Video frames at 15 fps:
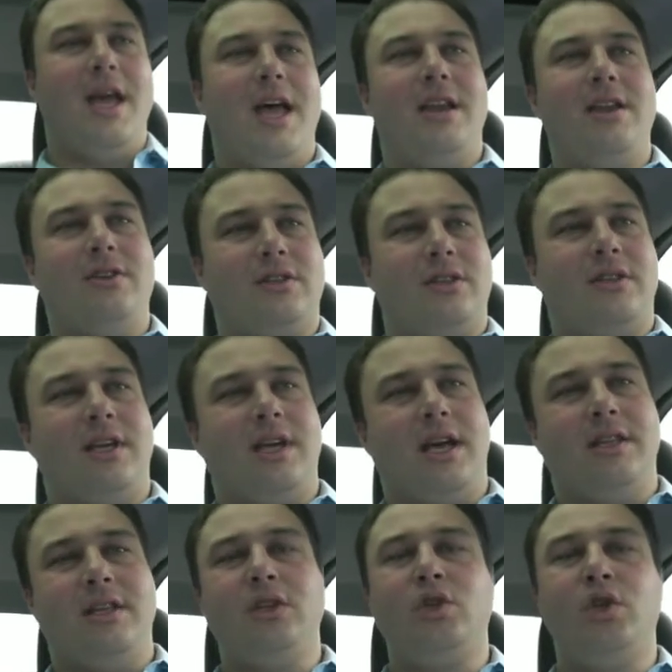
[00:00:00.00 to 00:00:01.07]
And here's the thing,
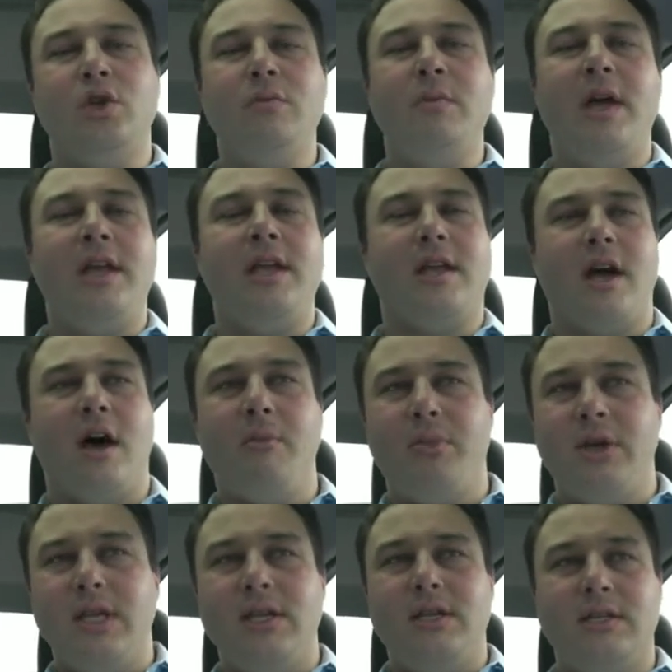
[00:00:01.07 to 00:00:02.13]
I think too many
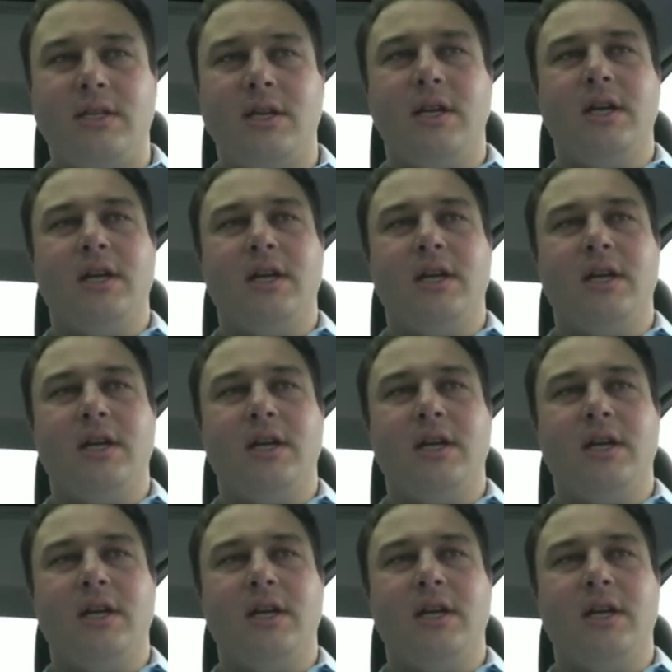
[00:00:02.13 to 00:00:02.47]
companies